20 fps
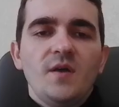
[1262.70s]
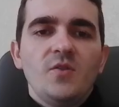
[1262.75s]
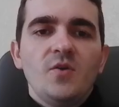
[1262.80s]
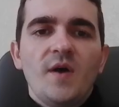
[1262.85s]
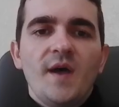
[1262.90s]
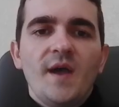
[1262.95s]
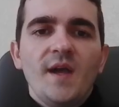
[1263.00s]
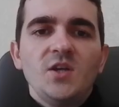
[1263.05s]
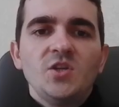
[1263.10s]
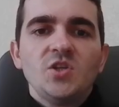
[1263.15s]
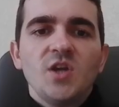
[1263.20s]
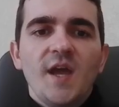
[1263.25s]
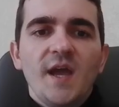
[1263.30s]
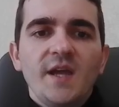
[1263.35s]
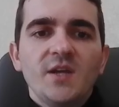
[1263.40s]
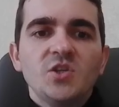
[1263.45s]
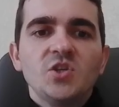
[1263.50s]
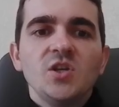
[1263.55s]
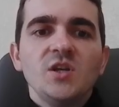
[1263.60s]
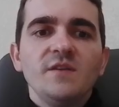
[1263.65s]

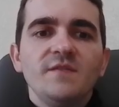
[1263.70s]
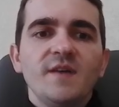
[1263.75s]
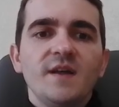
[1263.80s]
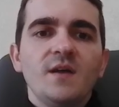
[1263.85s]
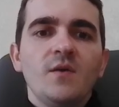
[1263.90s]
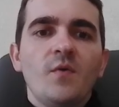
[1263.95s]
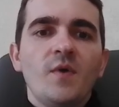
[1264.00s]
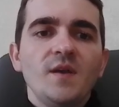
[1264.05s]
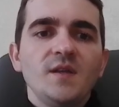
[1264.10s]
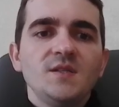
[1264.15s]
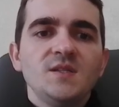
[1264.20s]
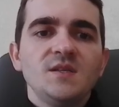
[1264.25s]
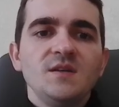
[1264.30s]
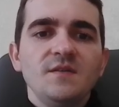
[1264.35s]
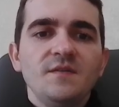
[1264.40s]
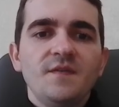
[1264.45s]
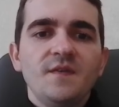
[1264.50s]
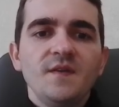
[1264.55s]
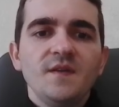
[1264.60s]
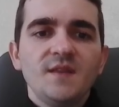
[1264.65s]
actually when queen
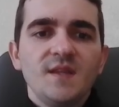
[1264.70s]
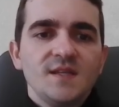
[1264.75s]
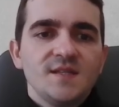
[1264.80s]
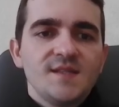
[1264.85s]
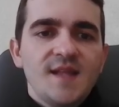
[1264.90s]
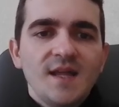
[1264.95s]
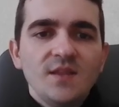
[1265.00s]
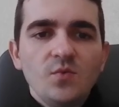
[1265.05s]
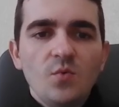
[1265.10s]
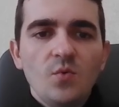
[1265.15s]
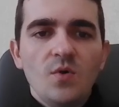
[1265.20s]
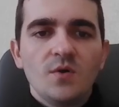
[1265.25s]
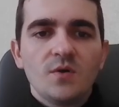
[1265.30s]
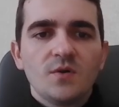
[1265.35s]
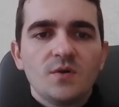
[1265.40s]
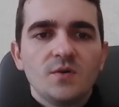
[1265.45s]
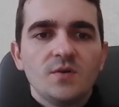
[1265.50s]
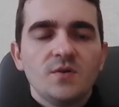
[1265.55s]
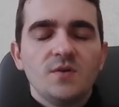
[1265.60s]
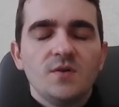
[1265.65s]
c3 does not
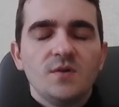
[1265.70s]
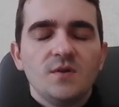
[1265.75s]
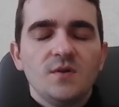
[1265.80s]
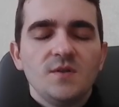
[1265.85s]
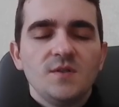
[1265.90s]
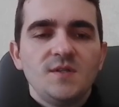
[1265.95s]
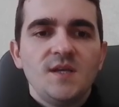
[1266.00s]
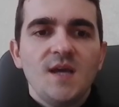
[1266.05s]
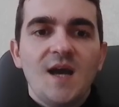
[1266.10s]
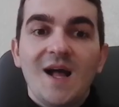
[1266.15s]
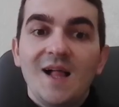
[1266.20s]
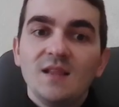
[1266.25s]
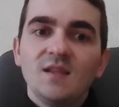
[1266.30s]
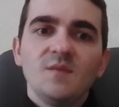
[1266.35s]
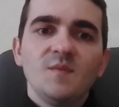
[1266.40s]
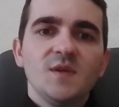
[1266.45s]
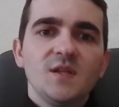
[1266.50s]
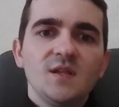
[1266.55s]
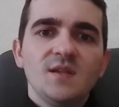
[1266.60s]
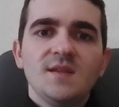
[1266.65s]
work. See,
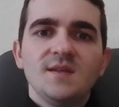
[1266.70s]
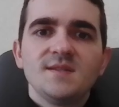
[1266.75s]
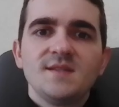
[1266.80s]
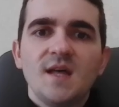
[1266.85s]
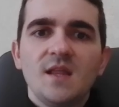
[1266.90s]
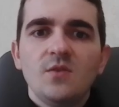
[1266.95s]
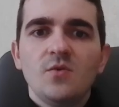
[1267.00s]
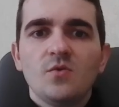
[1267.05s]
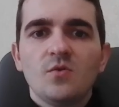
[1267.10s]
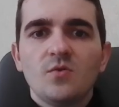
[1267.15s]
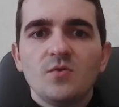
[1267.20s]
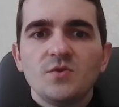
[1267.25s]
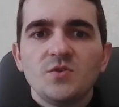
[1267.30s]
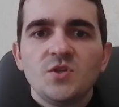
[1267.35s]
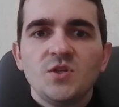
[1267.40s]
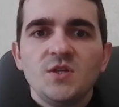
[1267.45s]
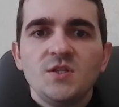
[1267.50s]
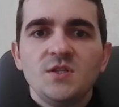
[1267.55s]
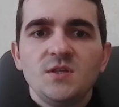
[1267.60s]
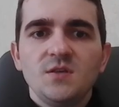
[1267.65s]
ultimately it does not work, because
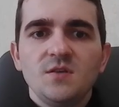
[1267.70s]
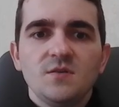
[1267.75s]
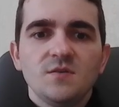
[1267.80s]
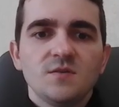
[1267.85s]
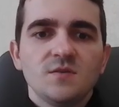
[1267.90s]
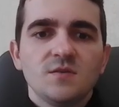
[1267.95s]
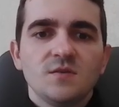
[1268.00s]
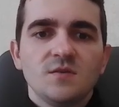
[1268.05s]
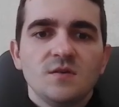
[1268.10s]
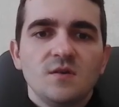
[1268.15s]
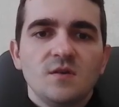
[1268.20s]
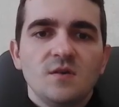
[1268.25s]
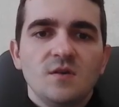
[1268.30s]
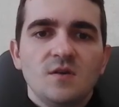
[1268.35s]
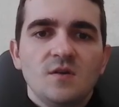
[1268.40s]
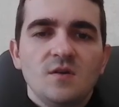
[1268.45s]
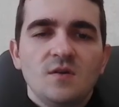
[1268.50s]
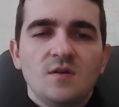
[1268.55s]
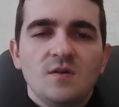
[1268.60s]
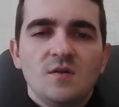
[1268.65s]
g6
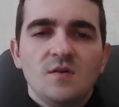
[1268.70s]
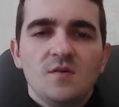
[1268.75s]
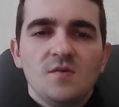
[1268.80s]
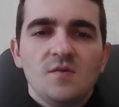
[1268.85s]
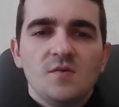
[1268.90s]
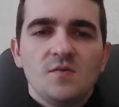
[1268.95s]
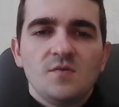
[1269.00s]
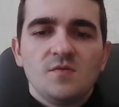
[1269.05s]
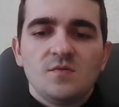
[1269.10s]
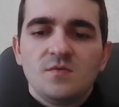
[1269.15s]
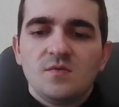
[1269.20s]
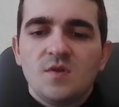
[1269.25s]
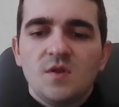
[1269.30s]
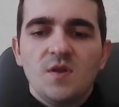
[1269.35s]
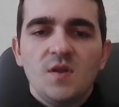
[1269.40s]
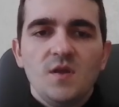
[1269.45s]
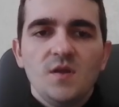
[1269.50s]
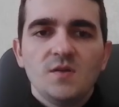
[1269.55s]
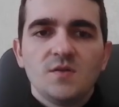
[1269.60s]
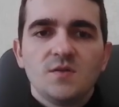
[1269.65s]

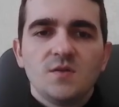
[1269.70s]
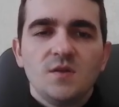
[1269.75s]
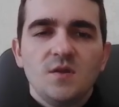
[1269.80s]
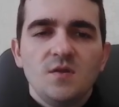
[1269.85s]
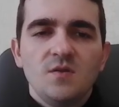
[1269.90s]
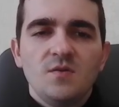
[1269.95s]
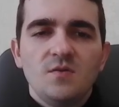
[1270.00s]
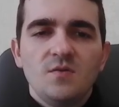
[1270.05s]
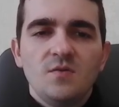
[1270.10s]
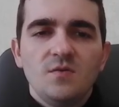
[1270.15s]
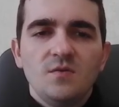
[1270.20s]
takes here.